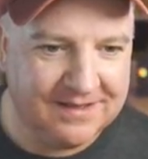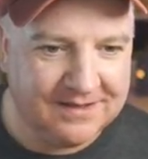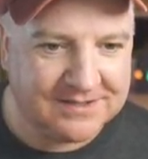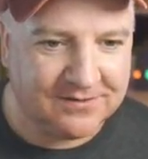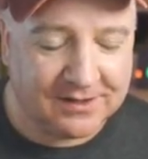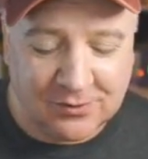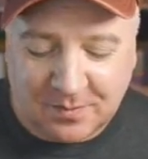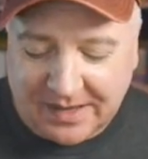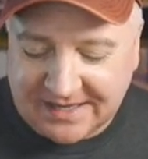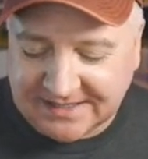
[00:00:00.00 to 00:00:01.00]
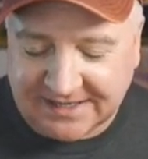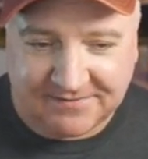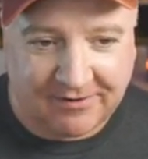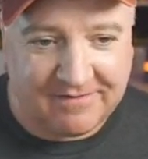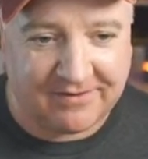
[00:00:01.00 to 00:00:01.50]
So the loop piece is
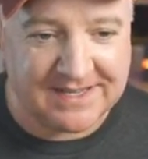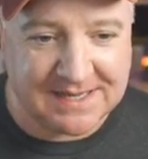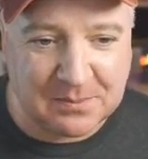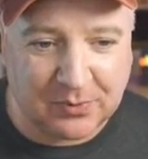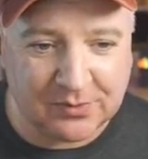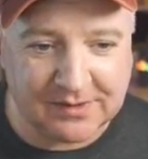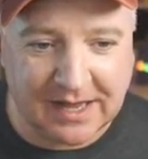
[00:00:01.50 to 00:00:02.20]
very, very simple.